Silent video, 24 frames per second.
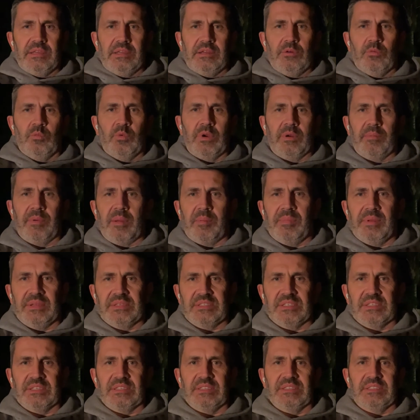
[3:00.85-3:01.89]
one of my
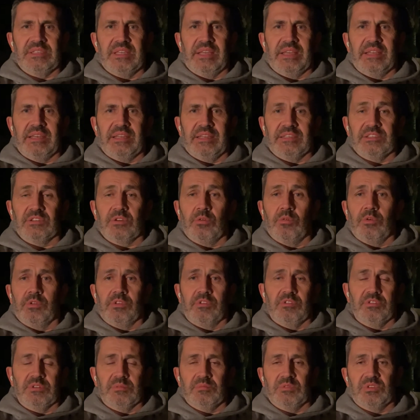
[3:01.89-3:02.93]
businesses that is going
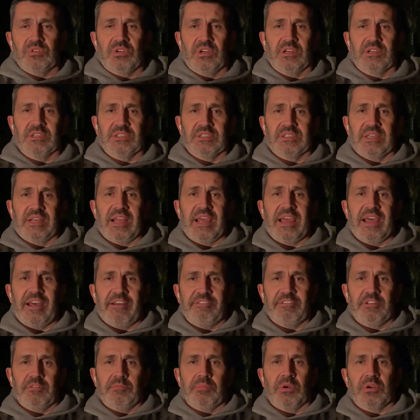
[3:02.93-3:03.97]
through some struggles that I have
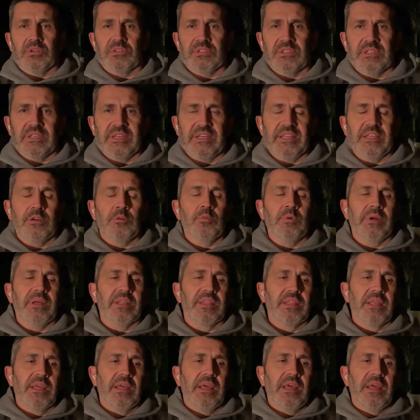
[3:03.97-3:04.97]
to personally deal with.